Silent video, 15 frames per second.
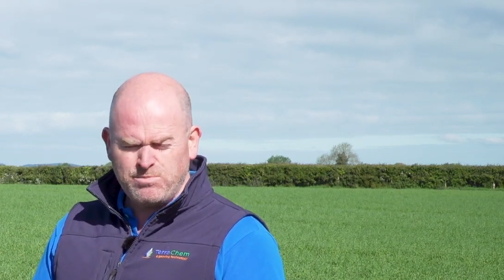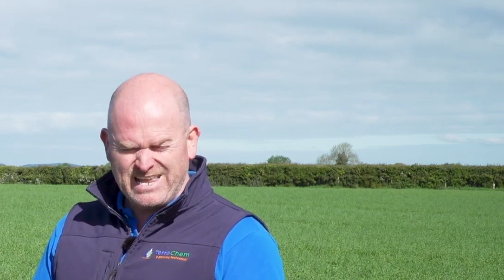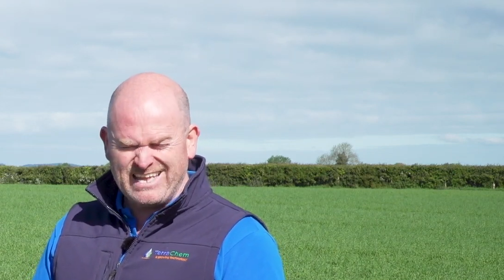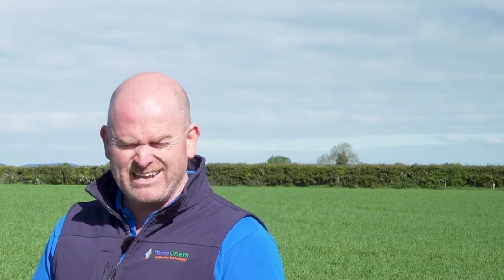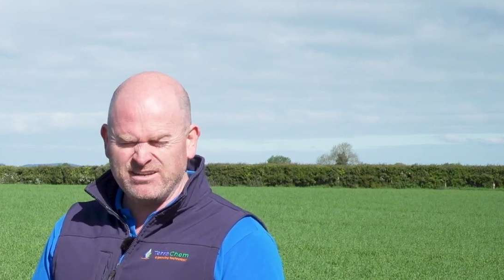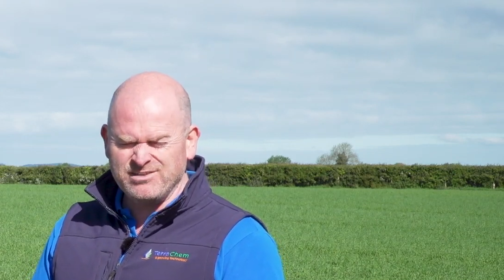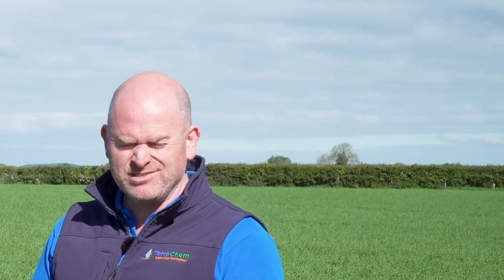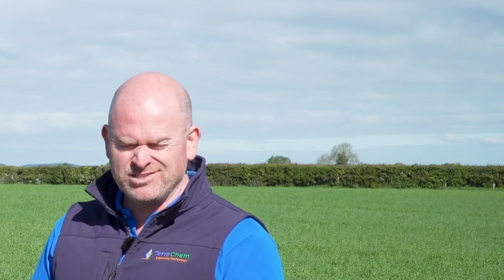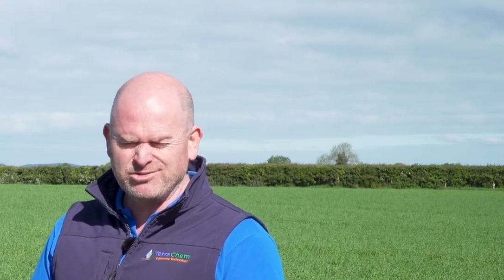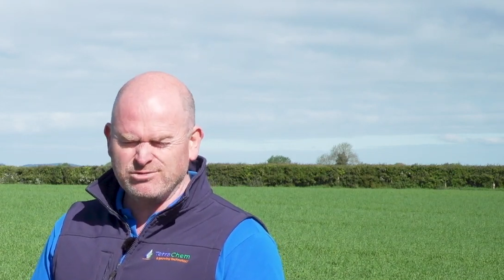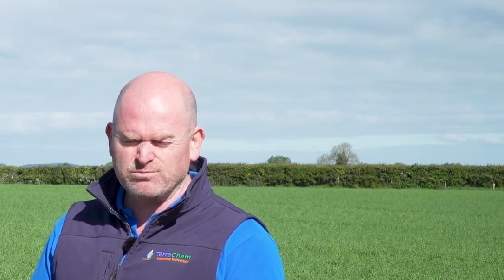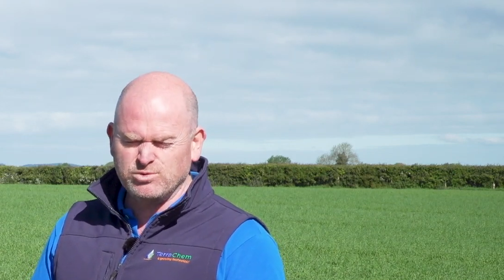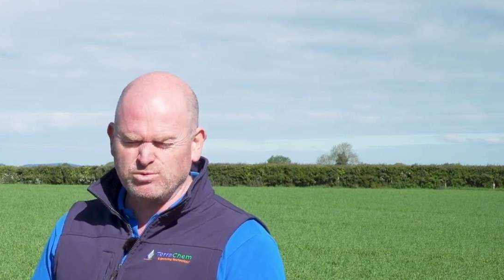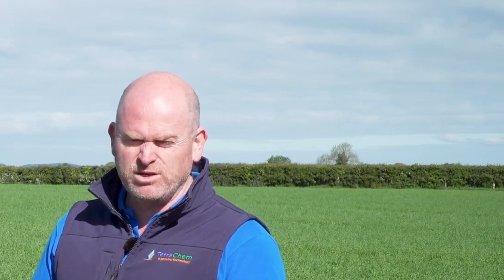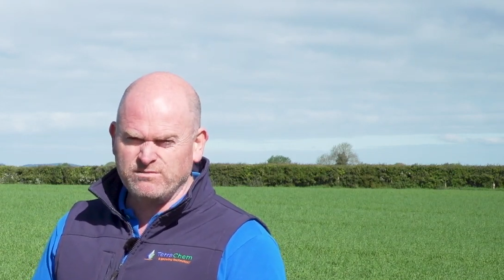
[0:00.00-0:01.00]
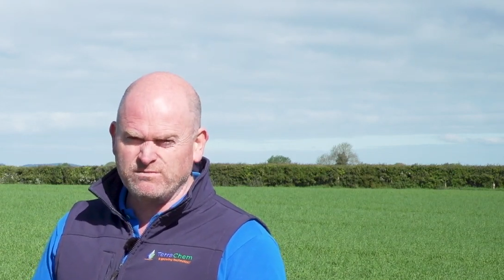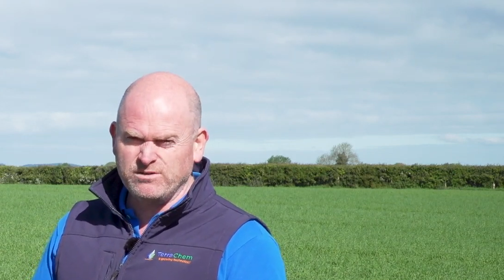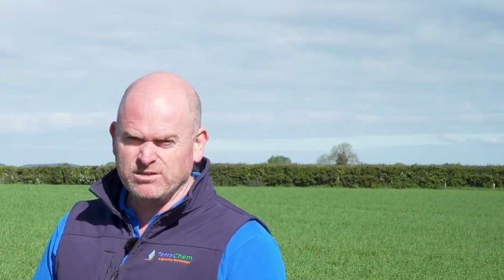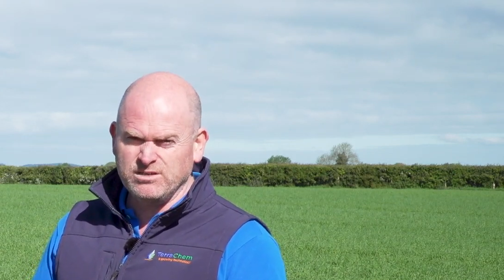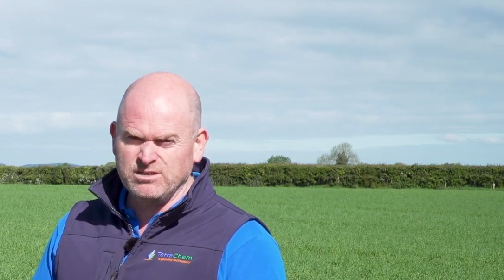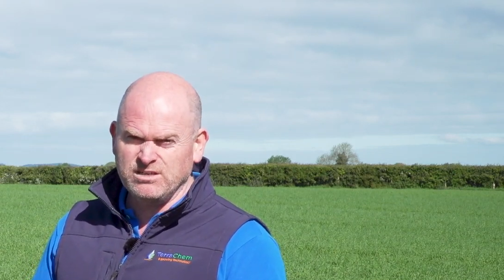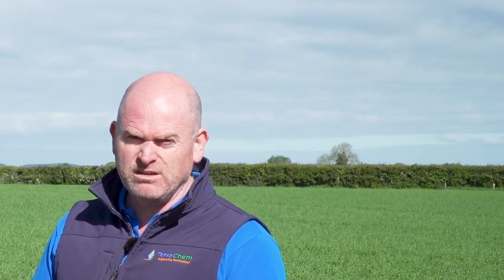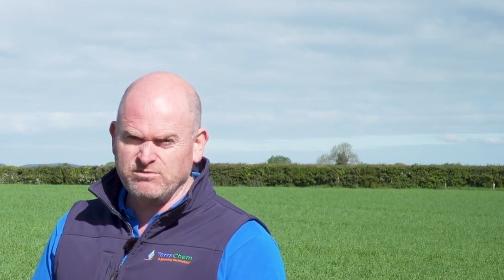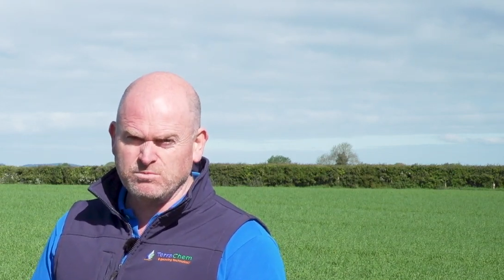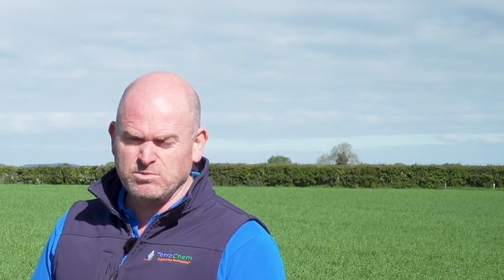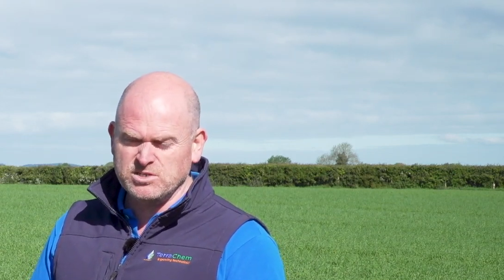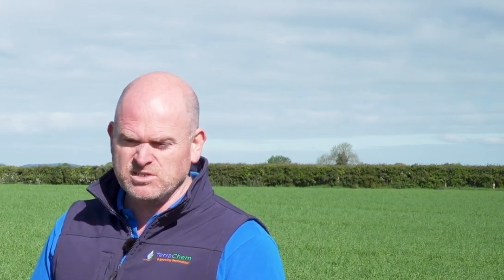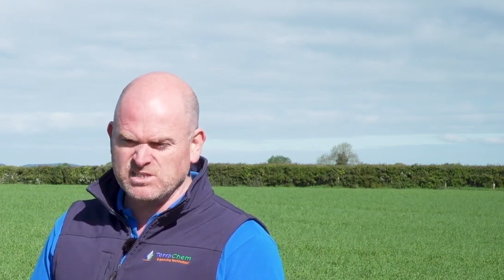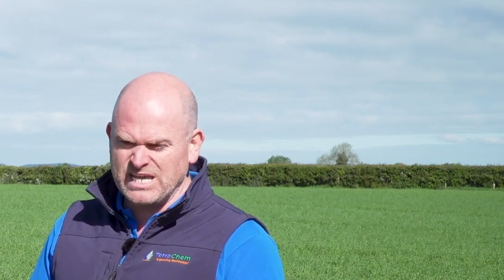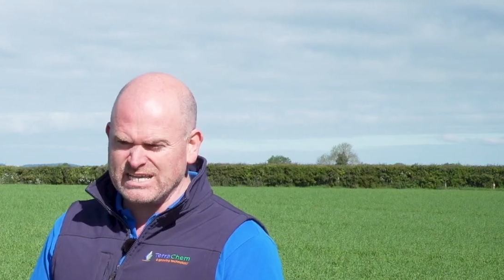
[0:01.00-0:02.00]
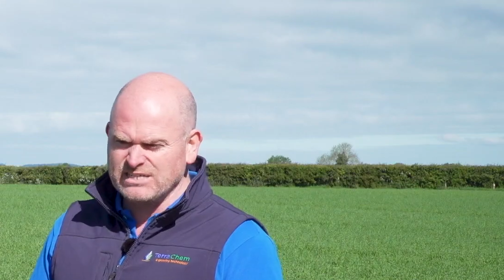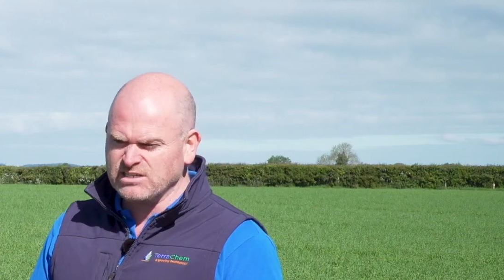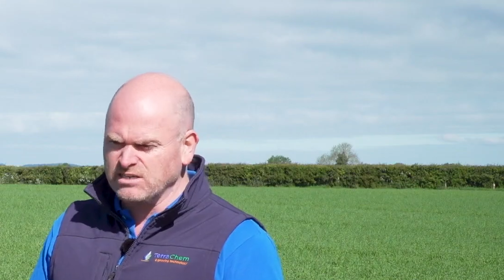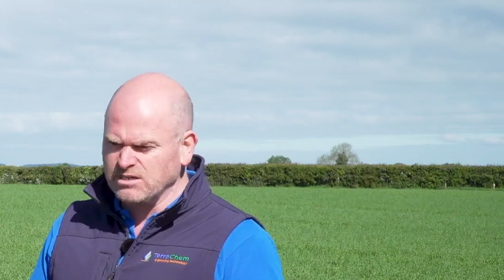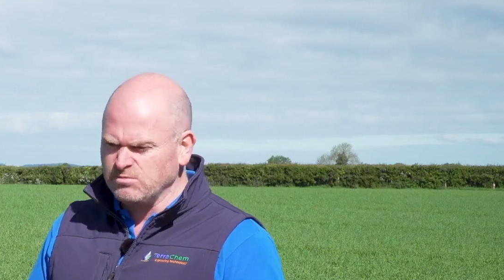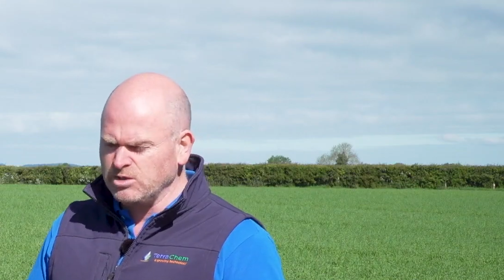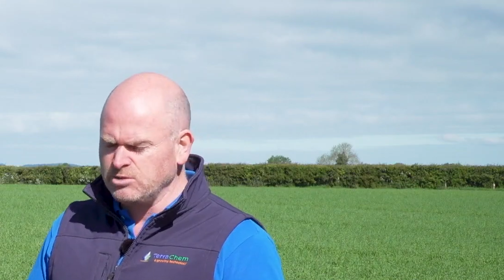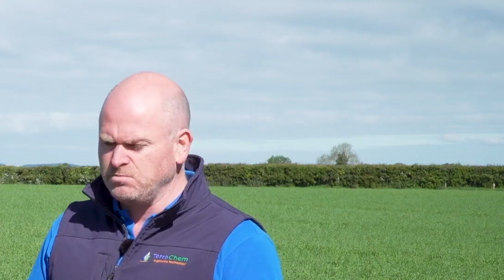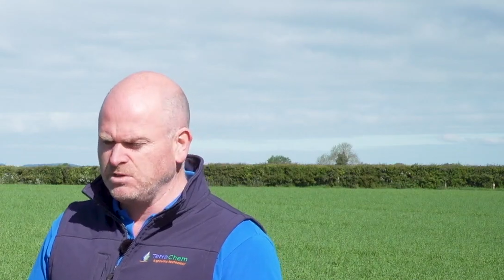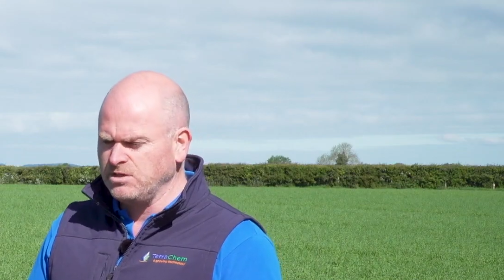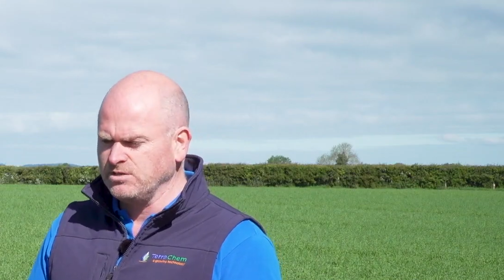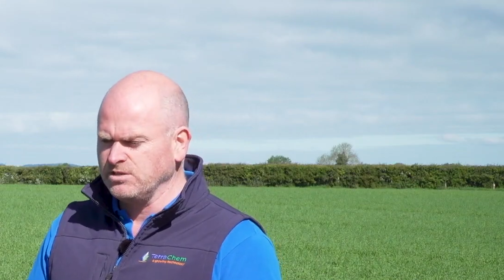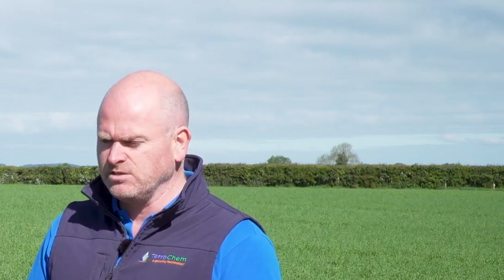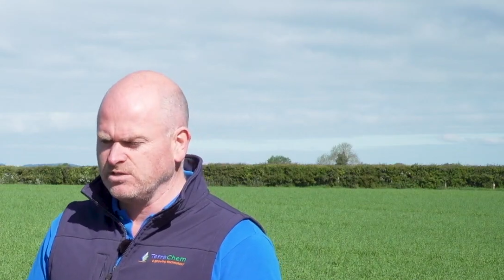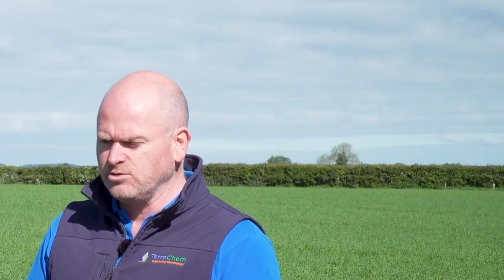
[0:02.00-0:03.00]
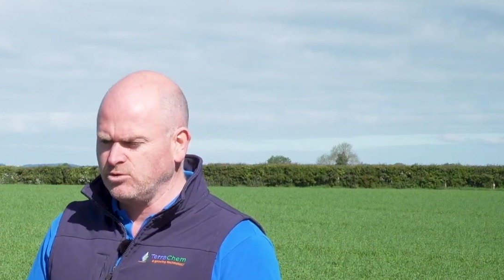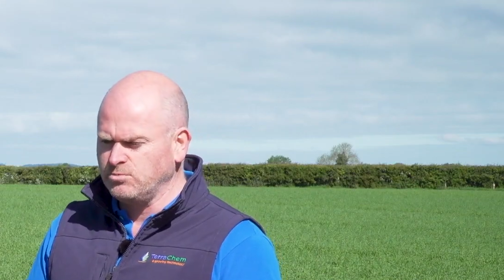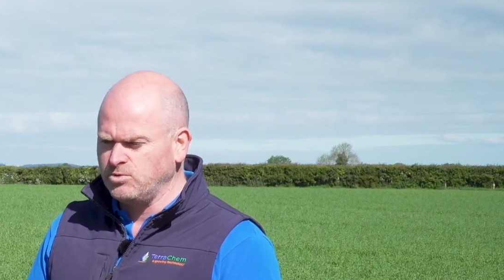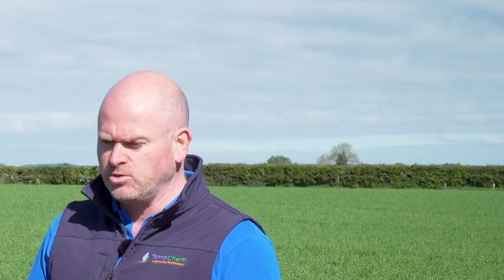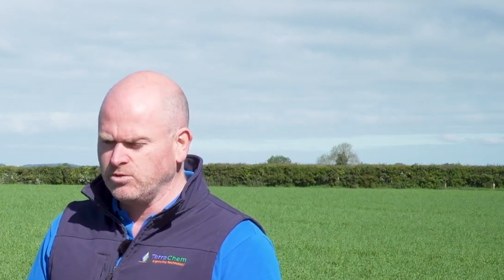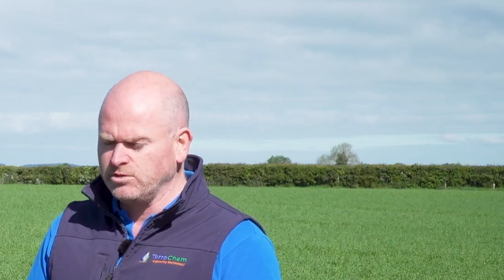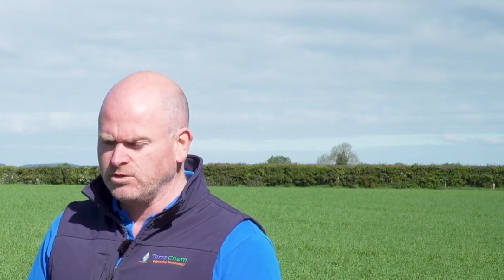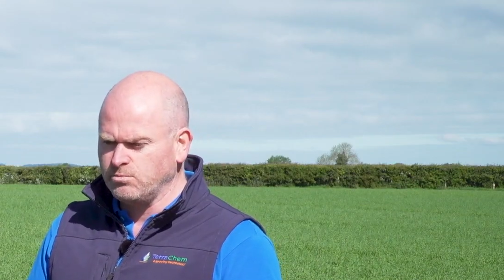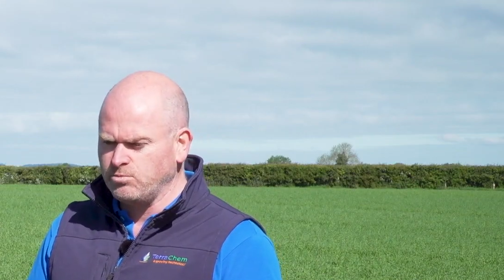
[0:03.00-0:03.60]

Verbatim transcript: Planet is the number one variety everybody's asking about because it's so prone